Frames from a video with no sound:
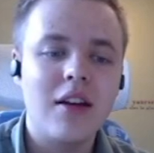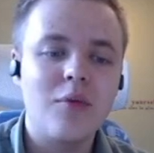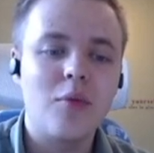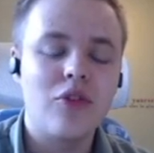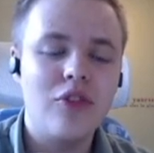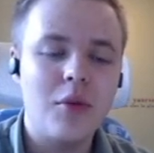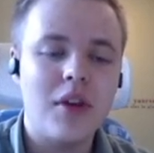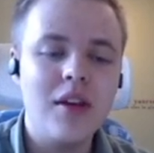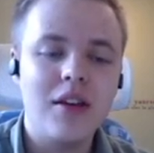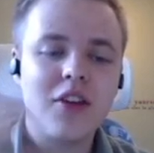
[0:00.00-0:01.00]
It was
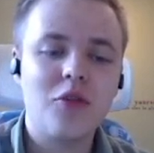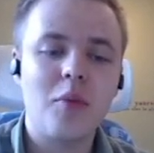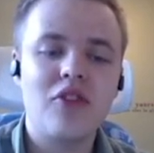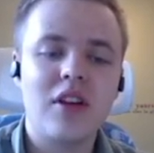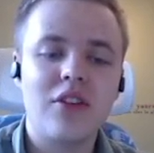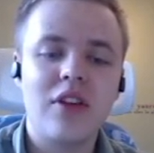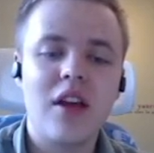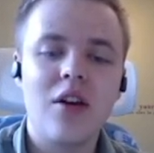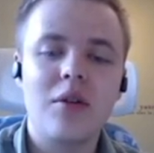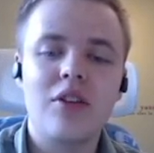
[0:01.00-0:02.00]
Yuki, and that's why she can say,
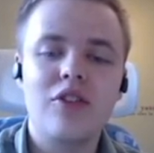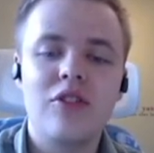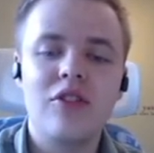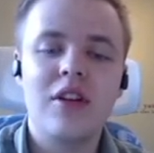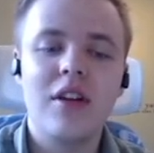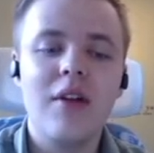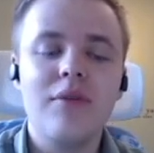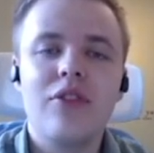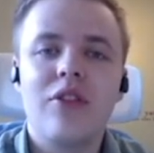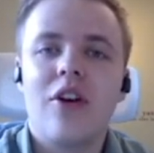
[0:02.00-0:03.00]
oh, that she
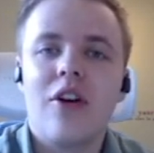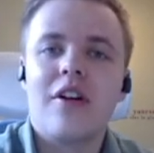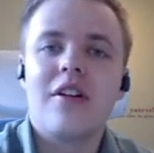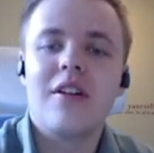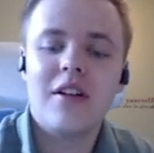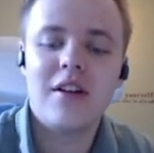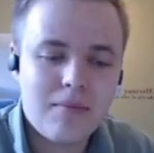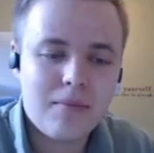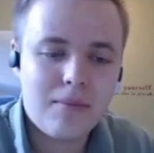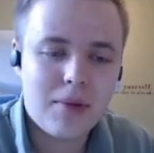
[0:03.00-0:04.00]
loves her,
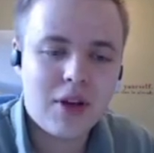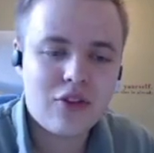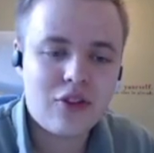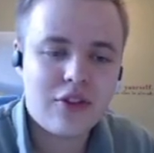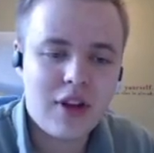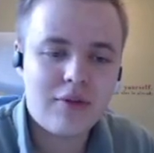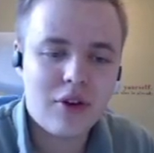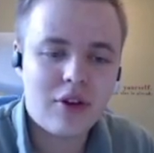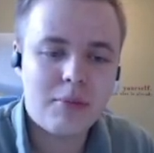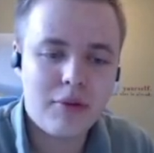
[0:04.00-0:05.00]
because she's loved
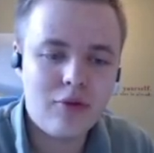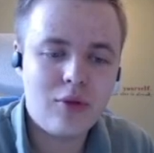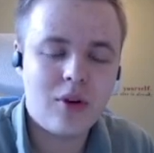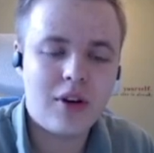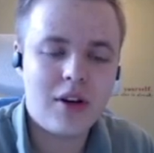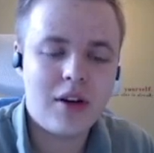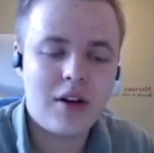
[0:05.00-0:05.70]
her before.